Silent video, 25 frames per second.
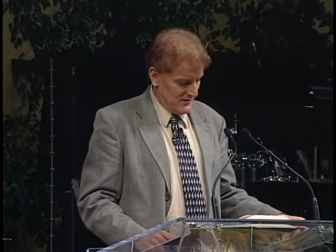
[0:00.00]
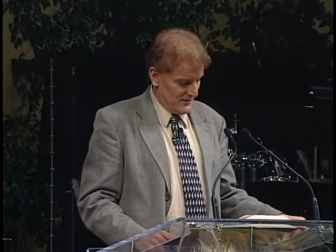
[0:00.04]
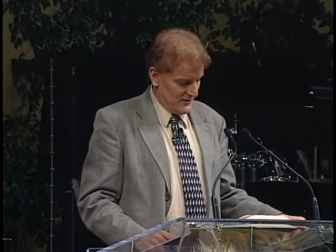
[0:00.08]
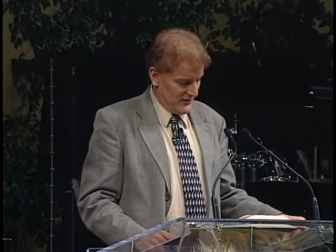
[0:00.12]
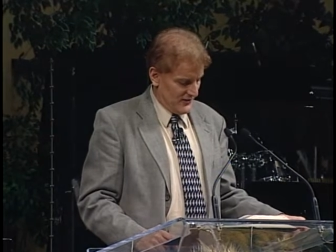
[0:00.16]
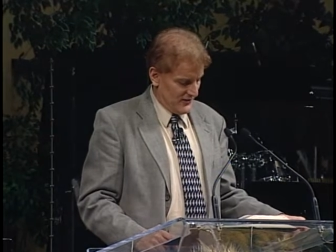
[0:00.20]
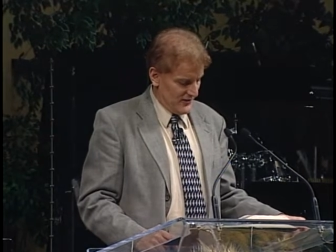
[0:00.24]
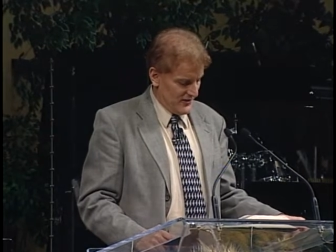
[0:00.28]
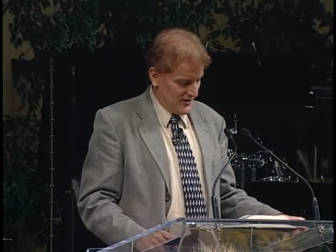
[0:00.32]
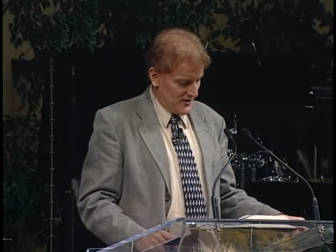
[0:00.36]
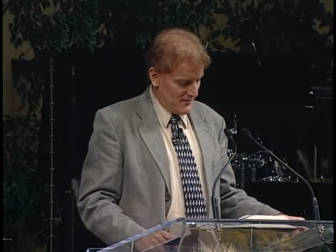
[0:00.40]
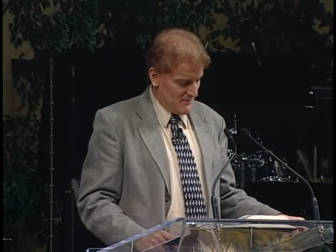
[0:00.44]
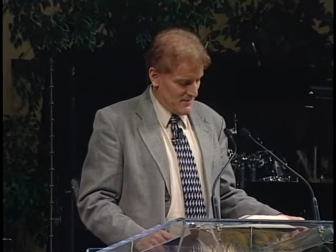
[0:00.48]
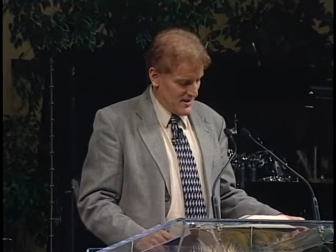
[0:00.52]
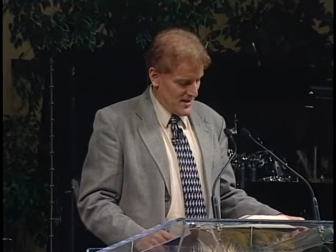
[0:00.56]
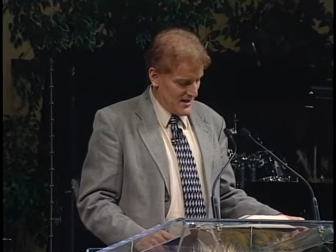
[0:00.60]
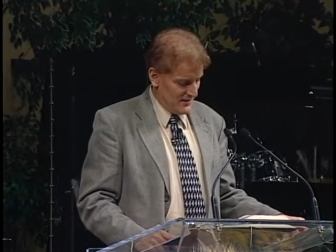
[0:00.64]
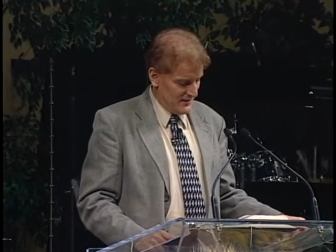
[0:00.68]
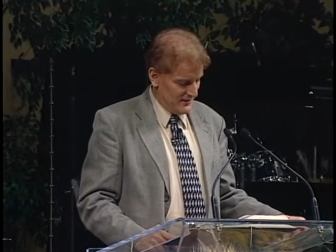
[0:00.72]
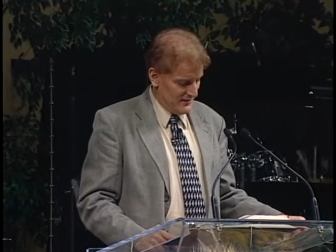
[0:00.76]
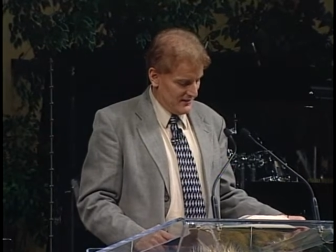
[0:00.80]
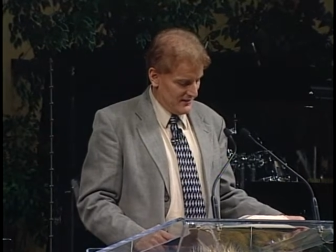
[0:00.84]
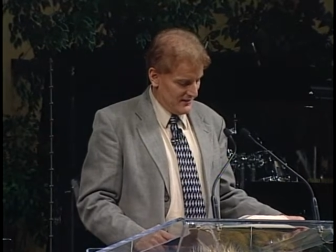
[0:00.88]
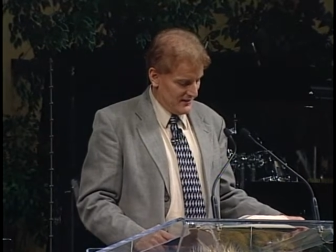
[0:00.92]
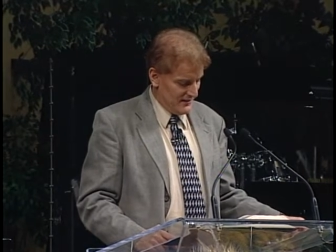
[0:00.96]
This young
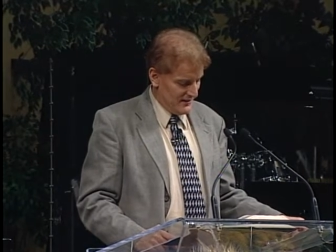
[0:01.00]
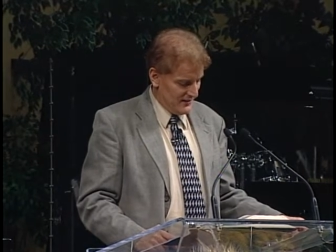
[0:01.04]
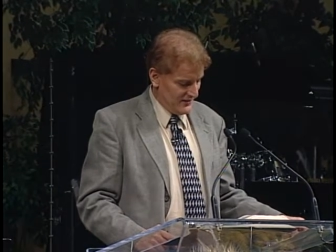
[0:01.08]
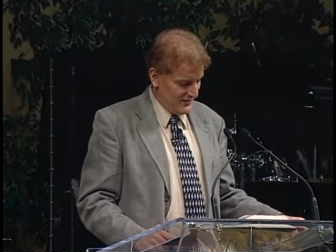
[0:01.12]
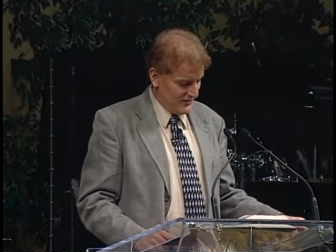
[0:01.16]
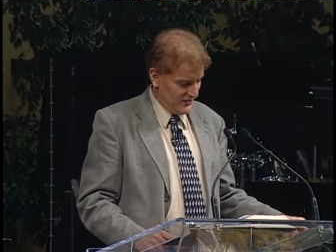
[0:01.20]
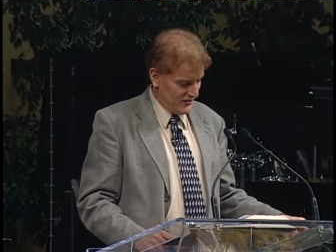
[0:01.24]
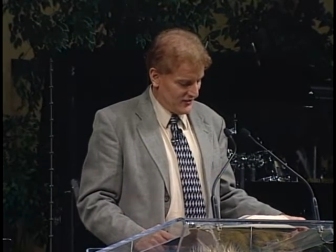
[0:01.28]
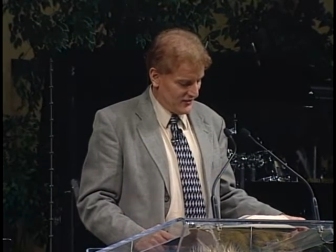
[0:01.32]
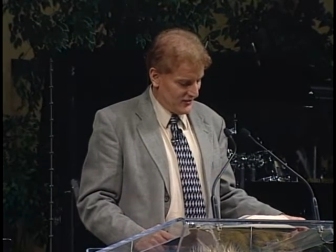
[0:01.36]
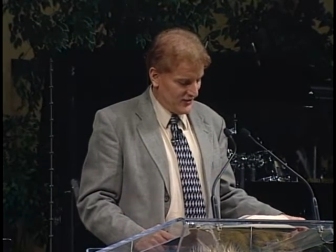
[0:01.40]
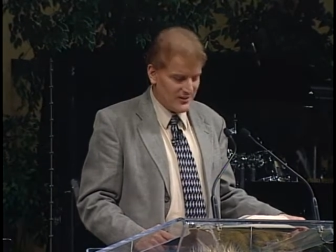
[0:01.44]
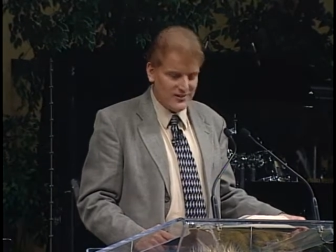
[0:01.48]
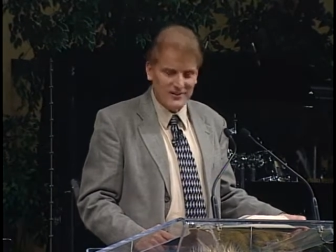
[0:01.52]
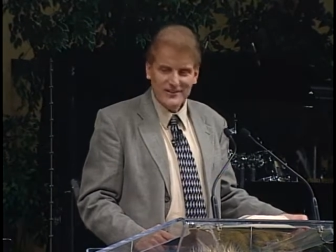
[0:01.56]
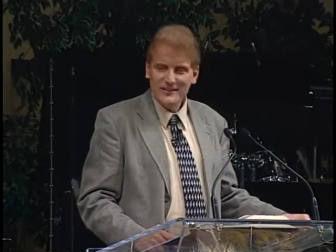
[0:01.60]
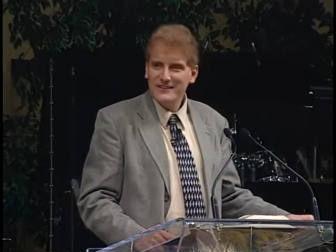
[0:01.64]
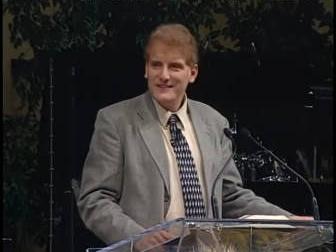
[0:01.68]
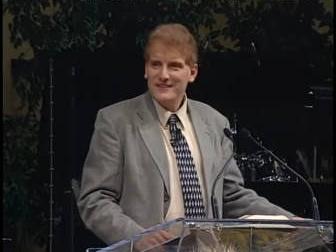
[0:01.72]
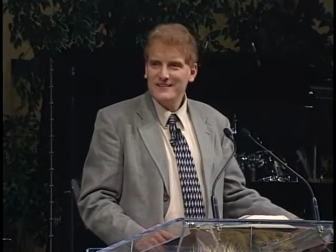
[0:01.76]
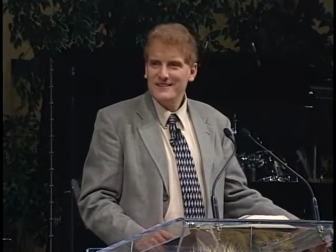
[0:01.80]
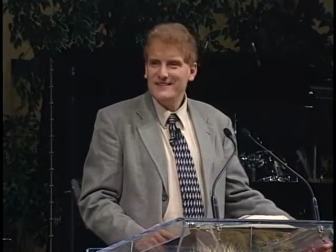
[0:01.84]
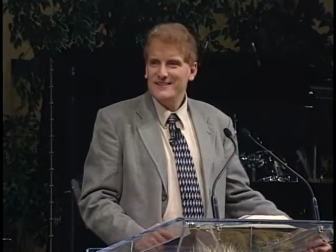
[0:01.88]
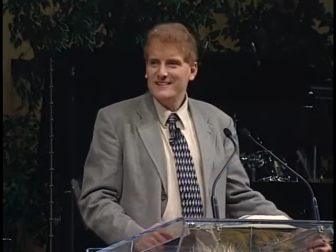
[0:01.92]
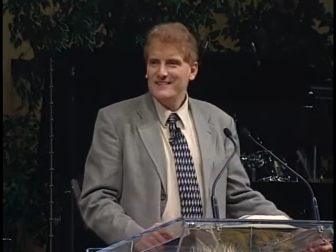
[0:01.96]
man needs
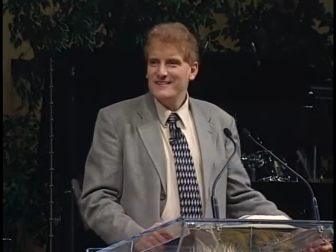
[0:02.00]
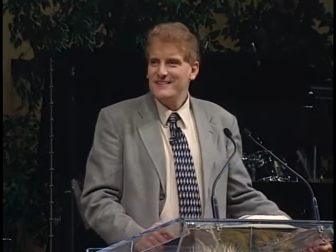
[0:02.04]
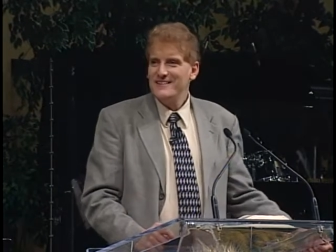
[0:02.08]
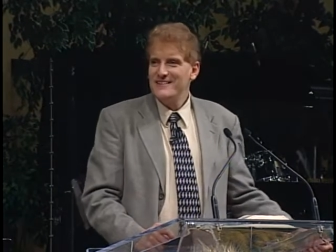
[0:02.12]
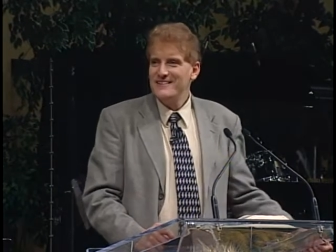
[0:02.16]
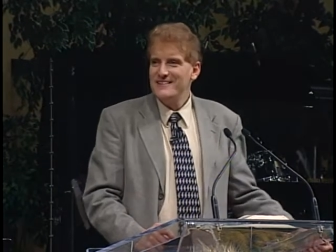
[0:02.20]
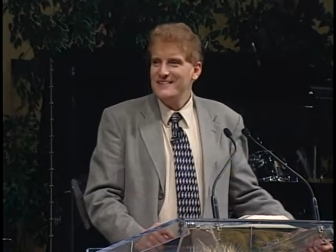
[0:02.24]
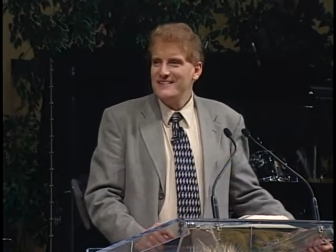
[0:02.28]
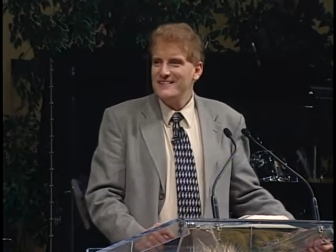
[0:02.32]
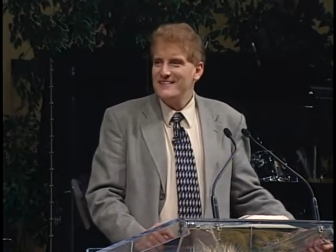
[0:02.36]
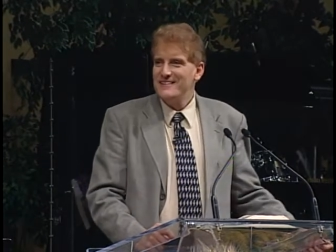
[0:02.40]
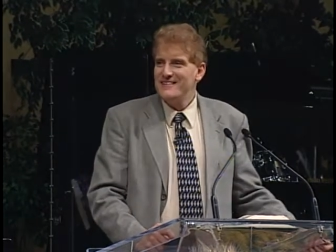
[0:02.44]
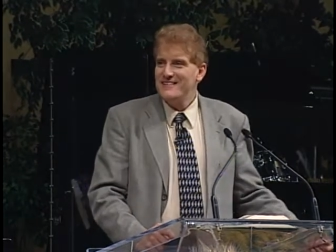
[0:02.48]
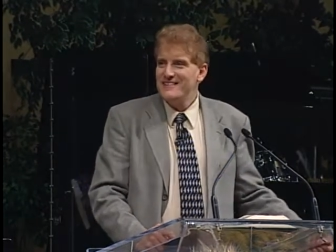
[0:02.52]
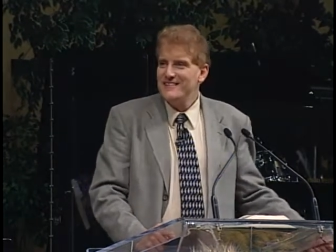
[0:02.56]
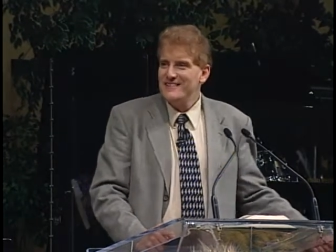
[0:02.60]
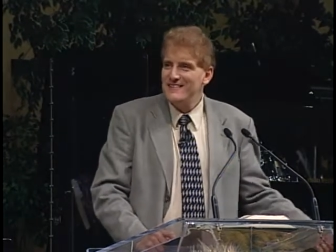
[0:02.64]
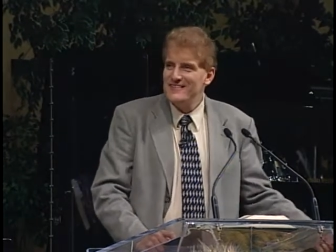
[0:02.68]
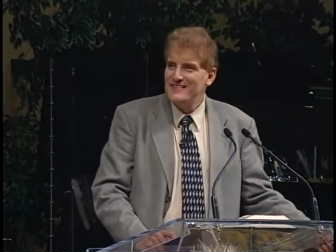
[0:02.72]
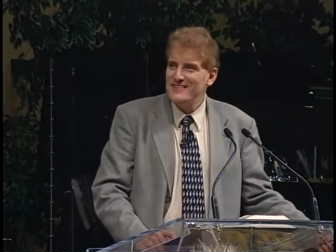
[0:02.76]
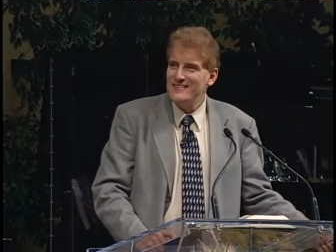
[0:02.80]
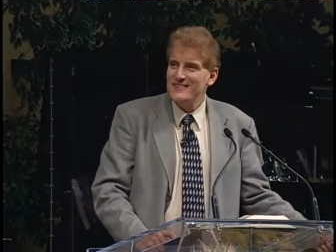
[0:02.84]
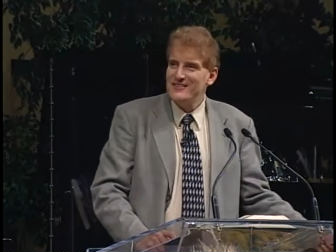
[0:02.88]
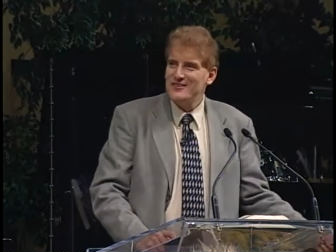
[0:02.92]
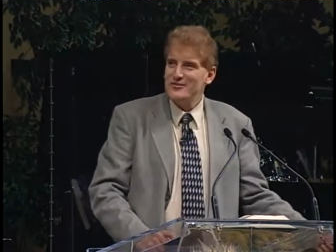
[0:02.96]

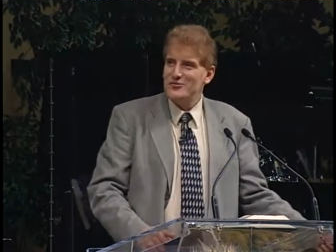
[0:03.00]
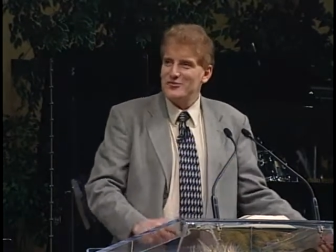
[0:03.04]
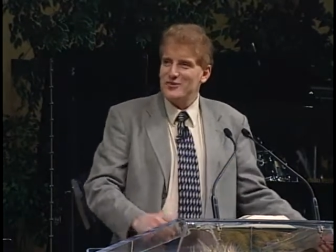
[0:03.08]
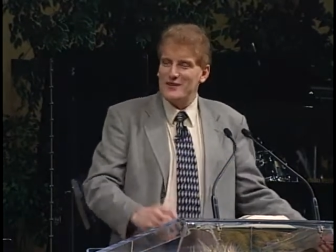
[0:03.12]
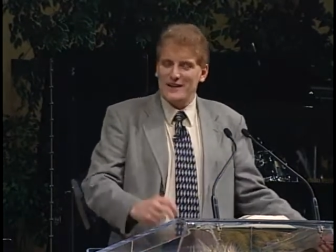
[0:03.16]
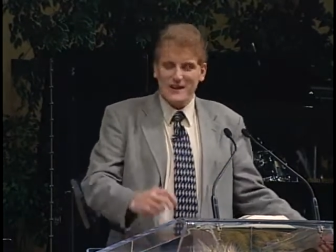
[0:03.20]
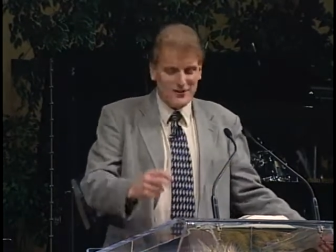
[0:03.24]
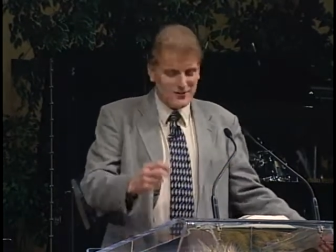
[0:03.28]
to